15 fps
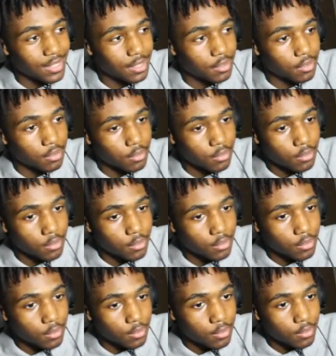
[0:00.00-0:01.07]
that
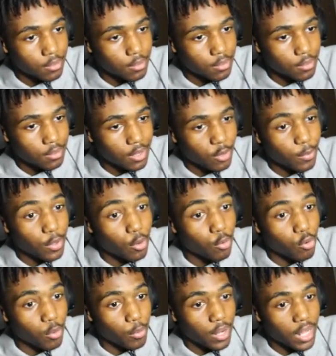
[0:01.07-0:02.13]
would be
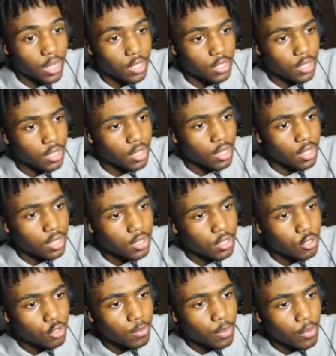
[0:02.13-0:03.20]
horrible, actually.
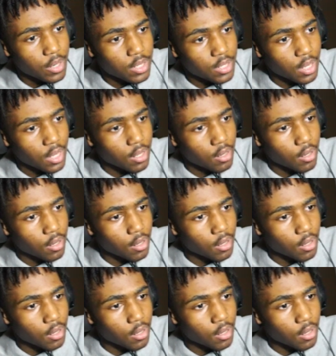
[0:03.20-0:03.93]
Excuse me, what is that?